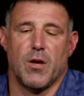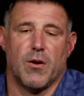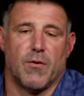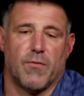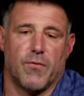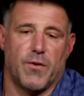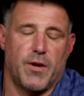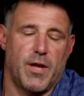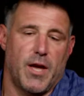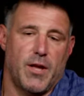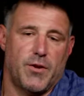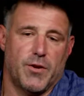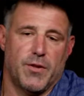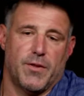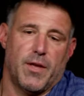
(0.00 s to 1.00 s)
free
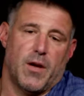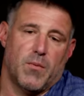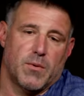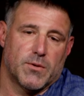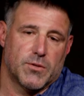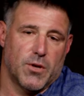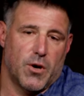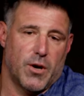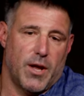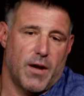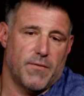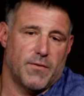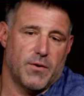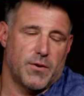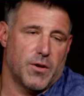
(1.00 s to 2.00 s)
agent that was sought
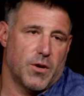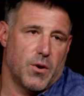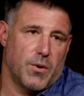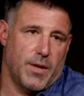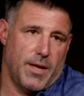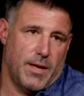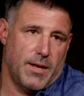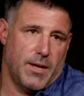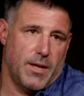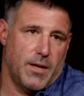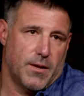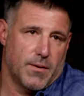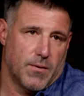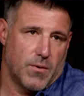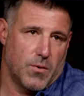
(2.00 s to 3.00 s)
after to go to Indy
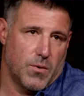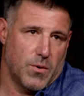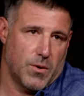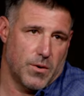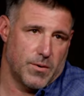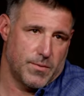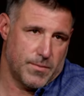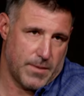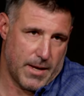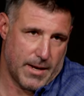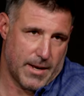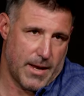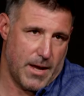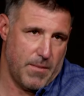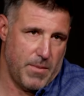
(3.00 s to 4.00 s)
or that
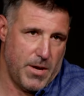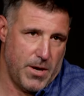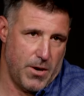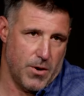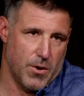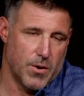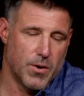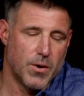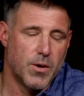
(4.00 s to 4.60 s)
came here,